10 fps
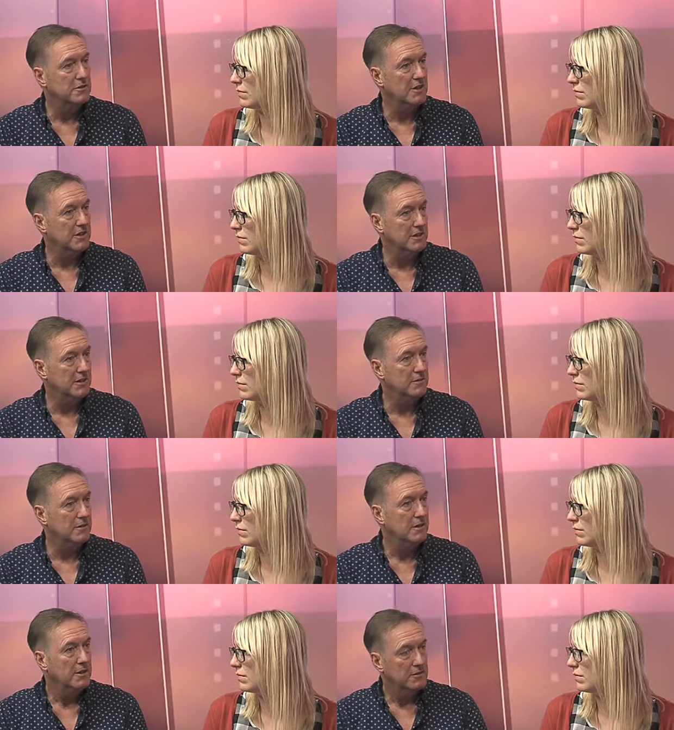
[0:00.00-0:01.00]
Speaker 1: studying it.
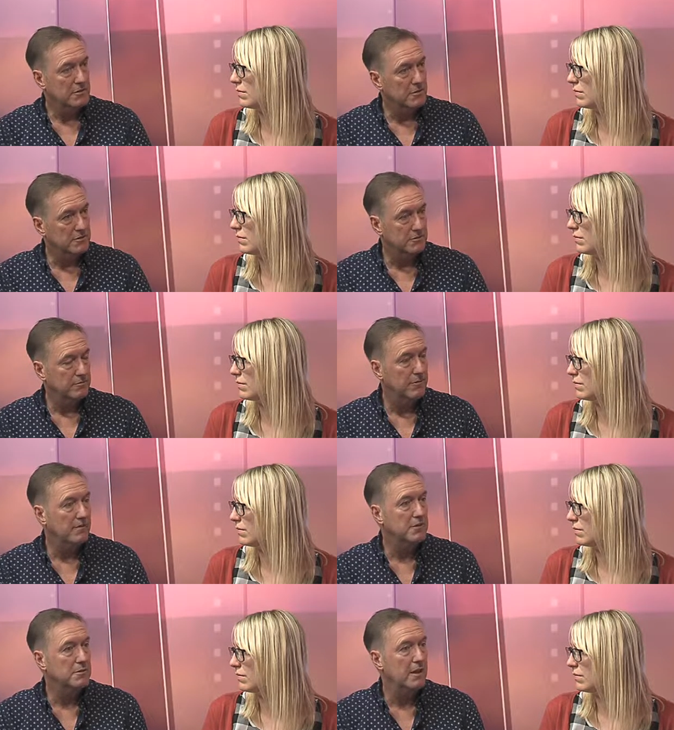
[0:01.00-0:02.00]
You've got
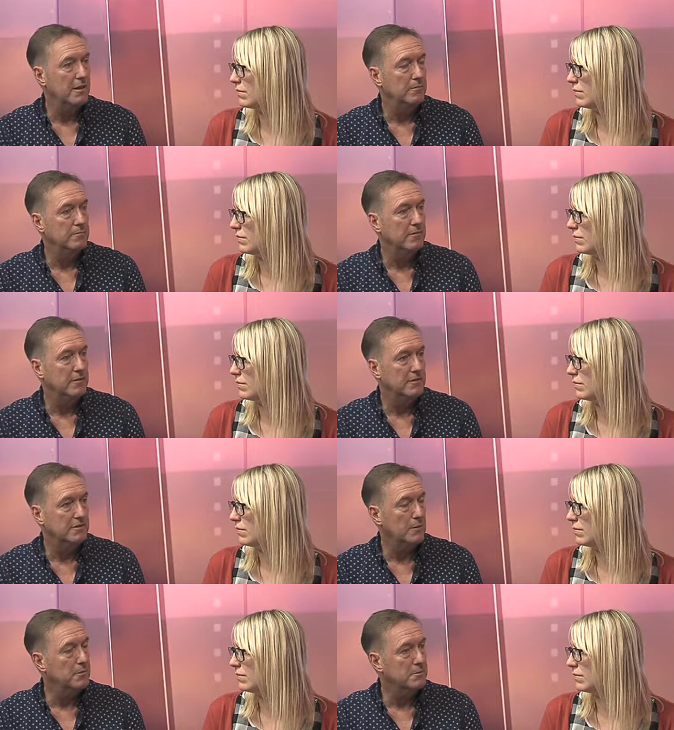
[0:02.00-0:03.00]
various um,
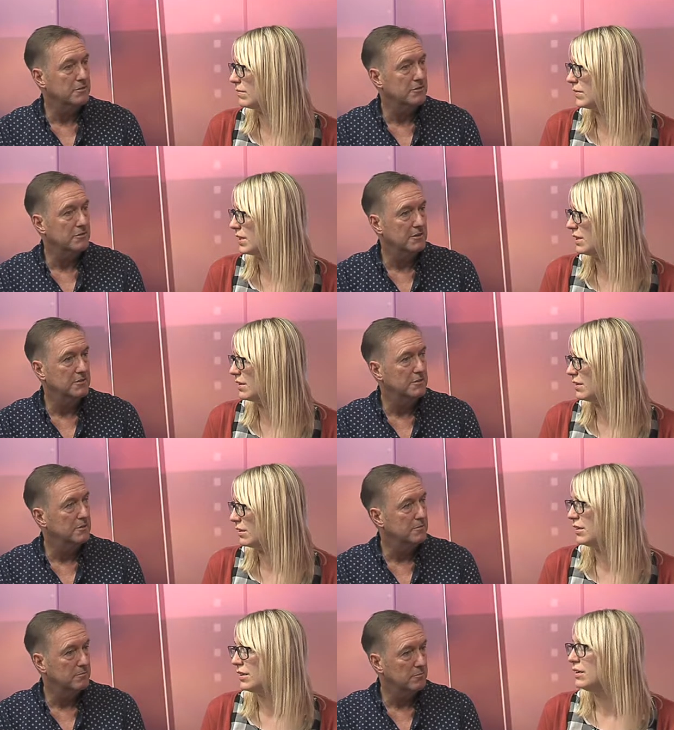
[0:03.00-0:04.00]
establishments trying to
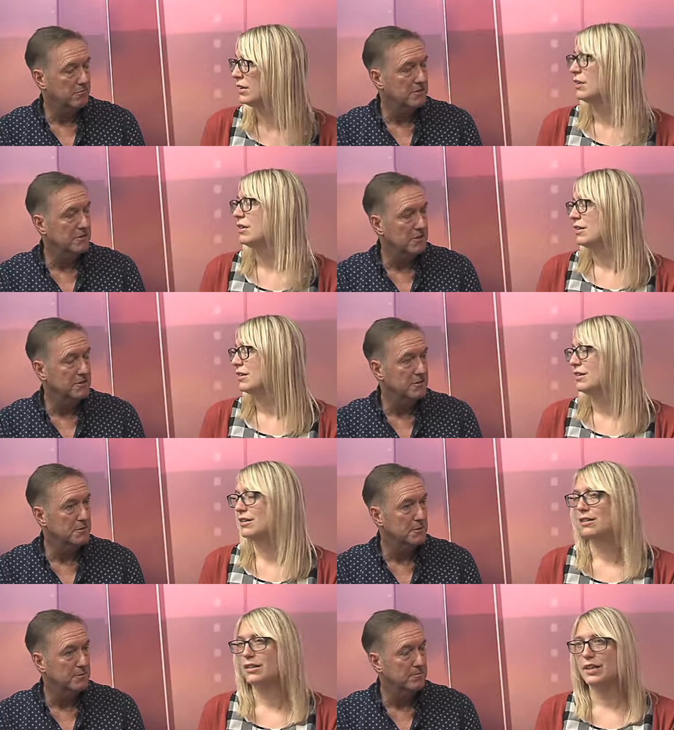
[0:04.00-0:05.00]
do research
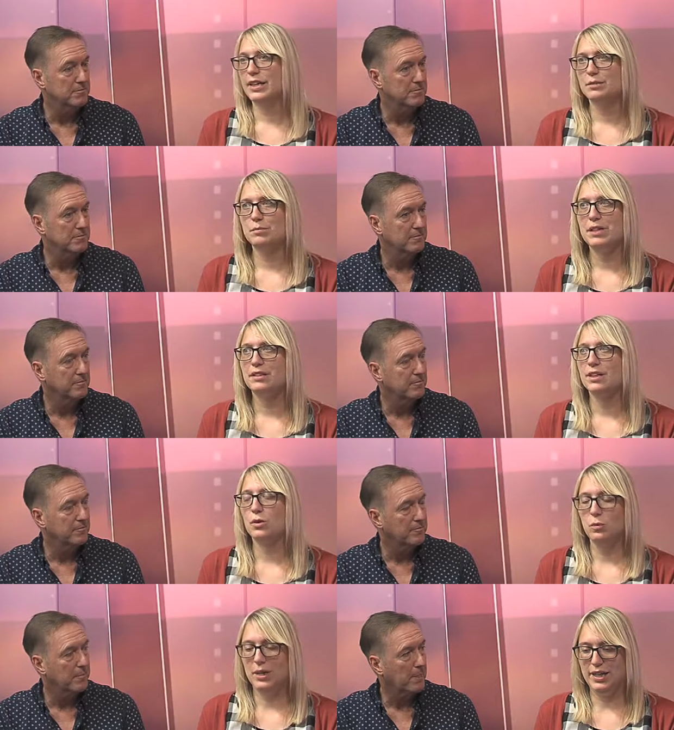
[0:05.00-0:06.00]
into it.
Speaker 2: It's been
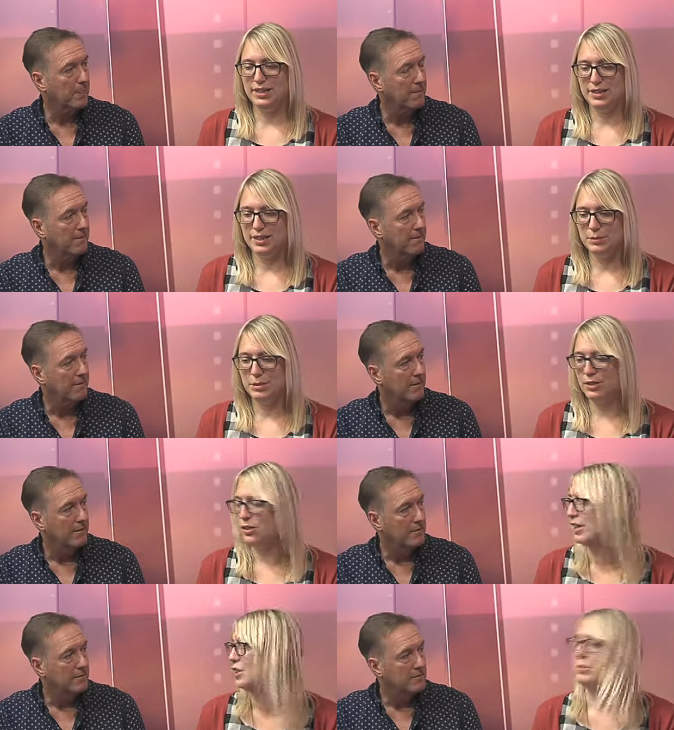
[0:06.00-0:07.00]
uh, it's been an
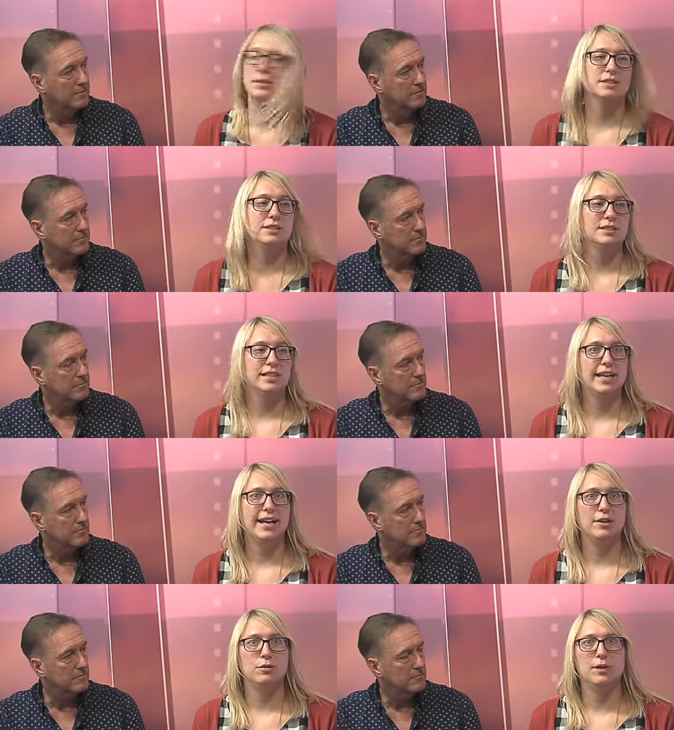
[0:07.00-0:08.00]
eye opener to see
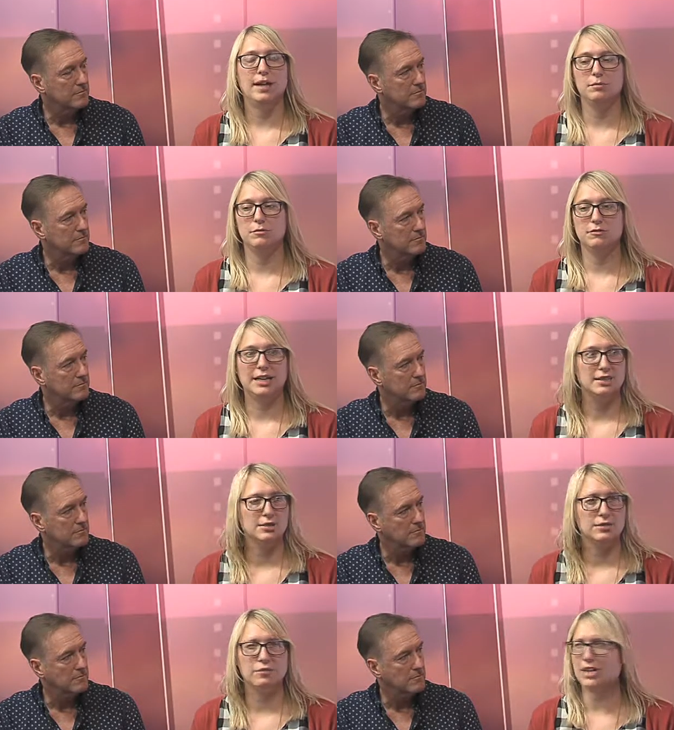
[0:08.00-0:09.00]
how um,
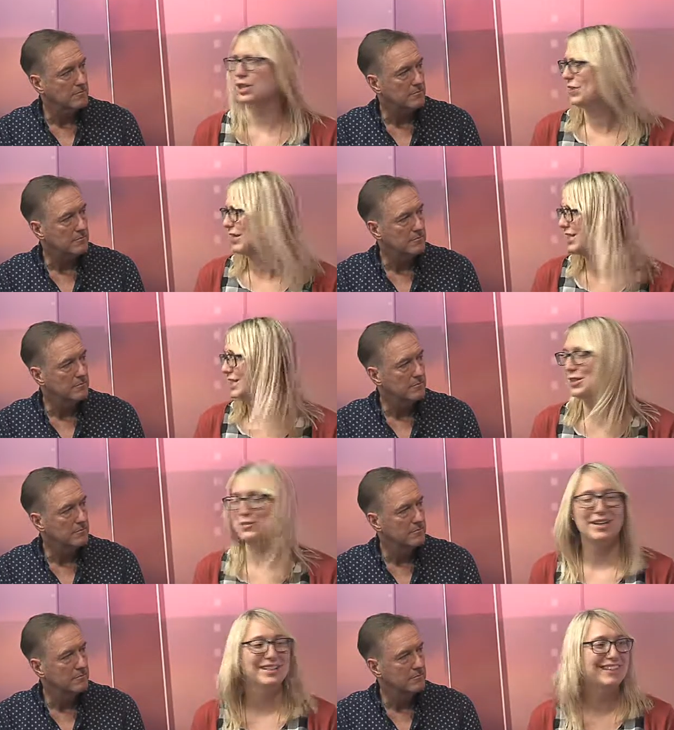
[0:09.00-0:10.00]
fracturated is that the
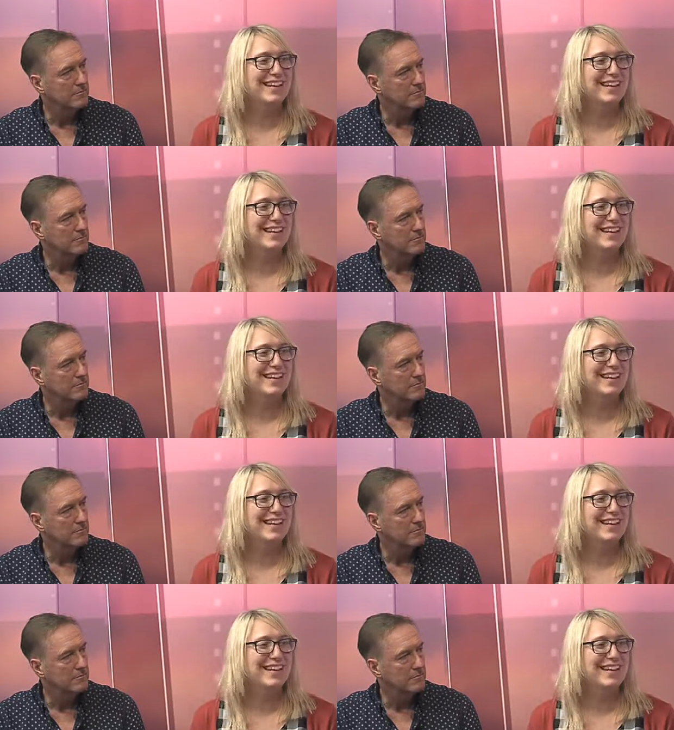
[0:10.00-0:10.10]
word?